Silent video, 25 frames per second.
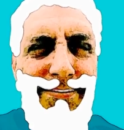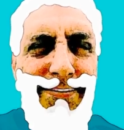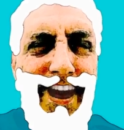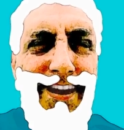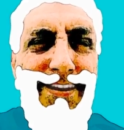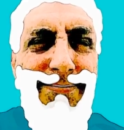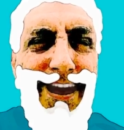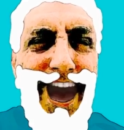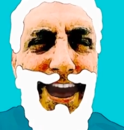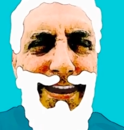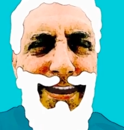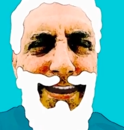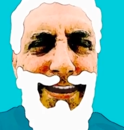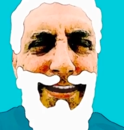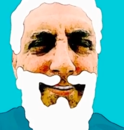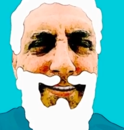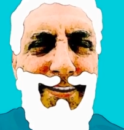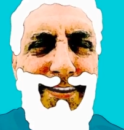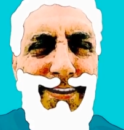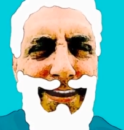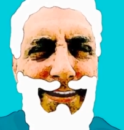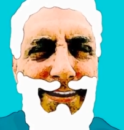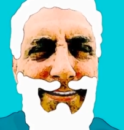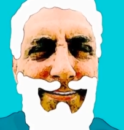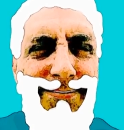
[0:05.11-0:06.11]
A
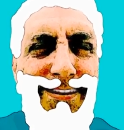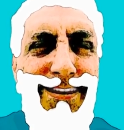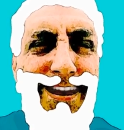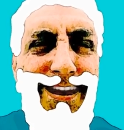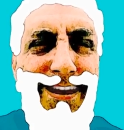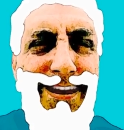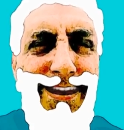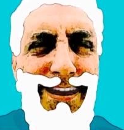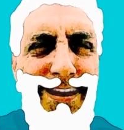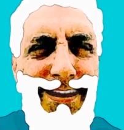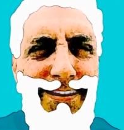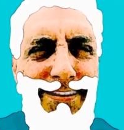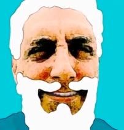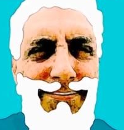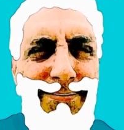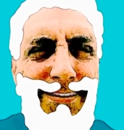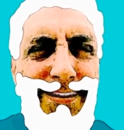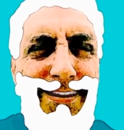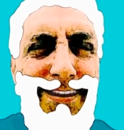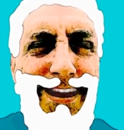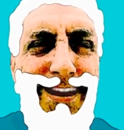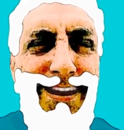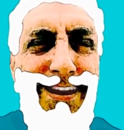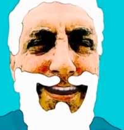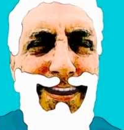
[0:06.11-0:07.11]
wonder in that it
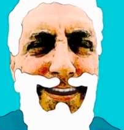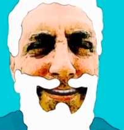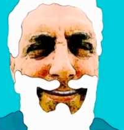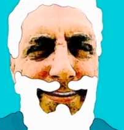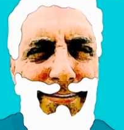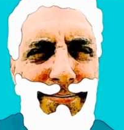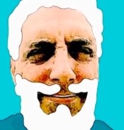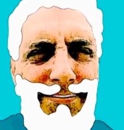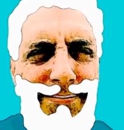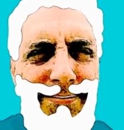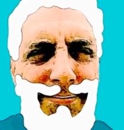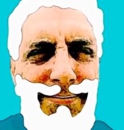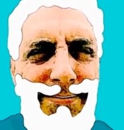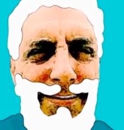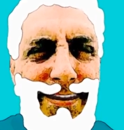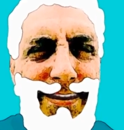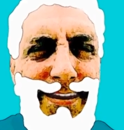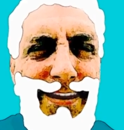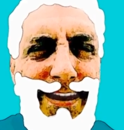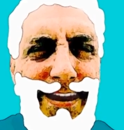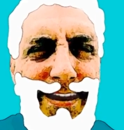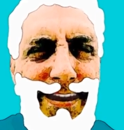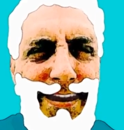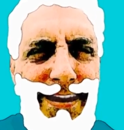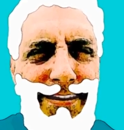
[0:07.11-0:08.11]
gave
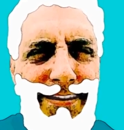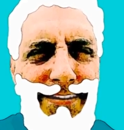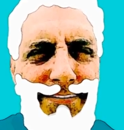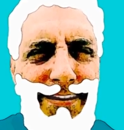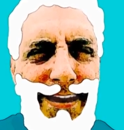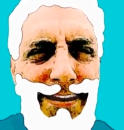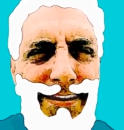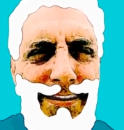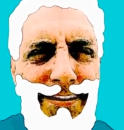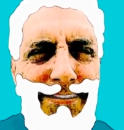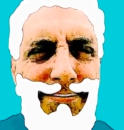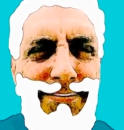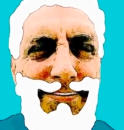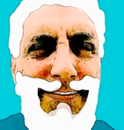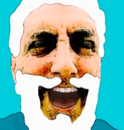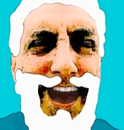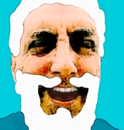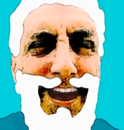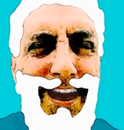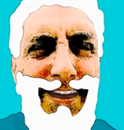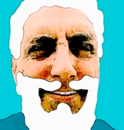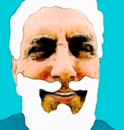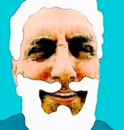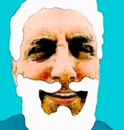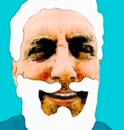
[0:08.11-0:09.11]
many
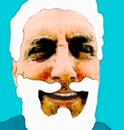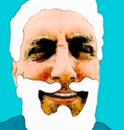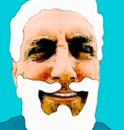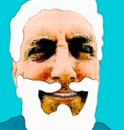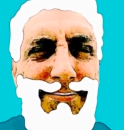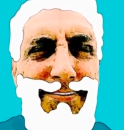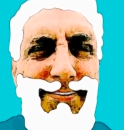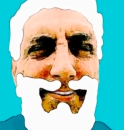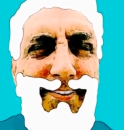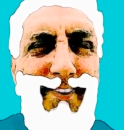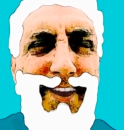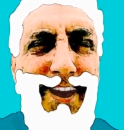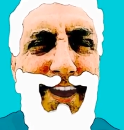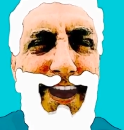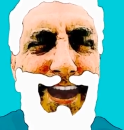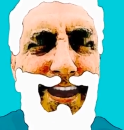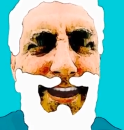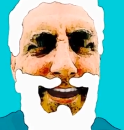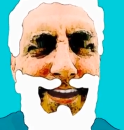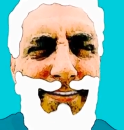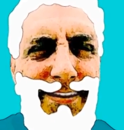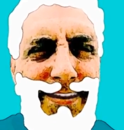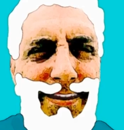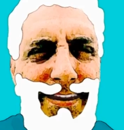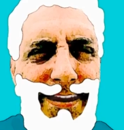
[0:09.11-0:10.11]
people
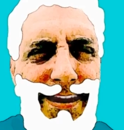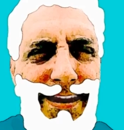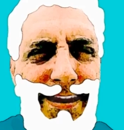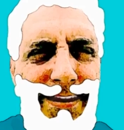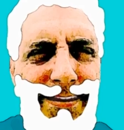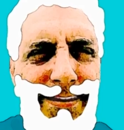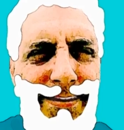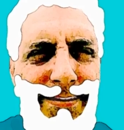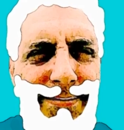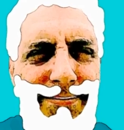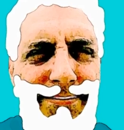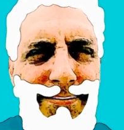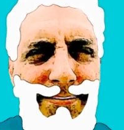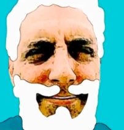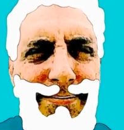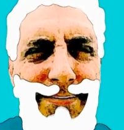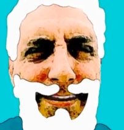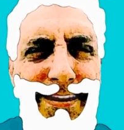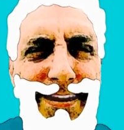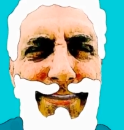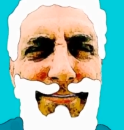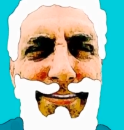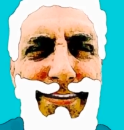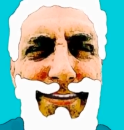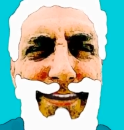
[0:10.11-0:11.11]
security
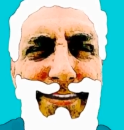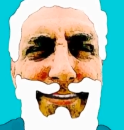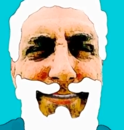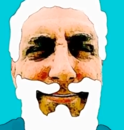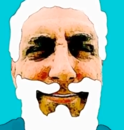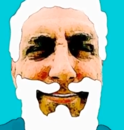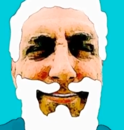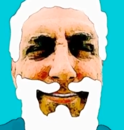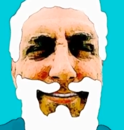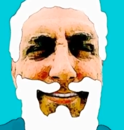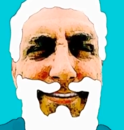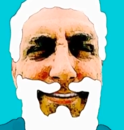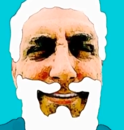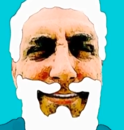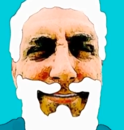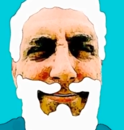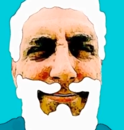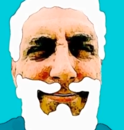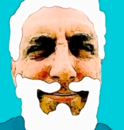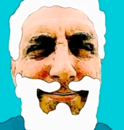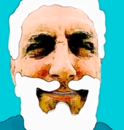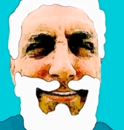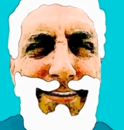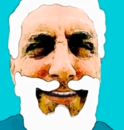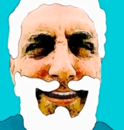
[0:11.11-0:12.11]
that they would
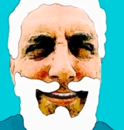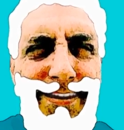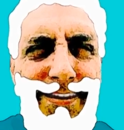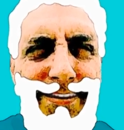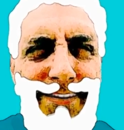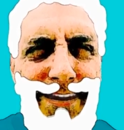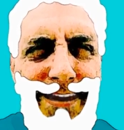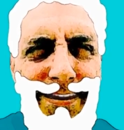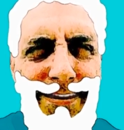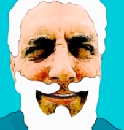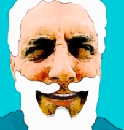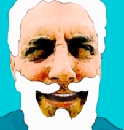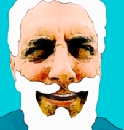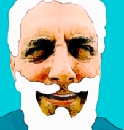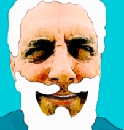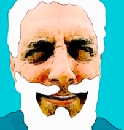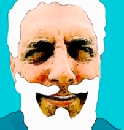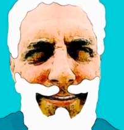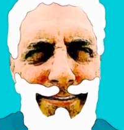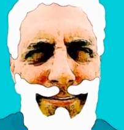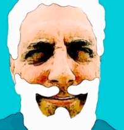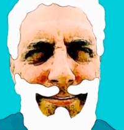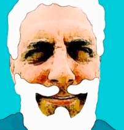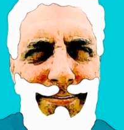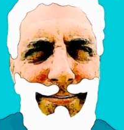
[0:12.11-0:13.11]
not have
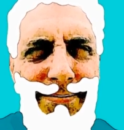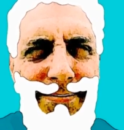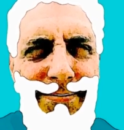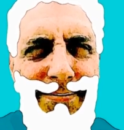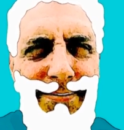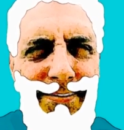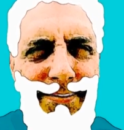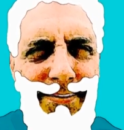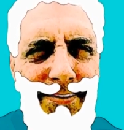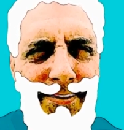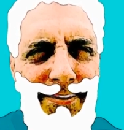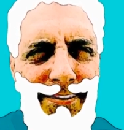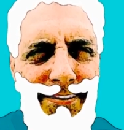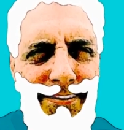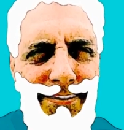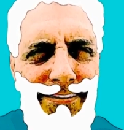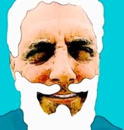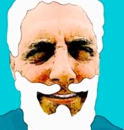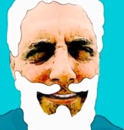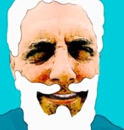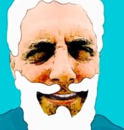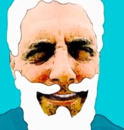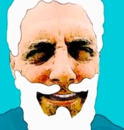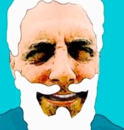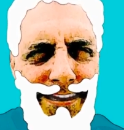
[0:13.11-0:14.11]
otherwise.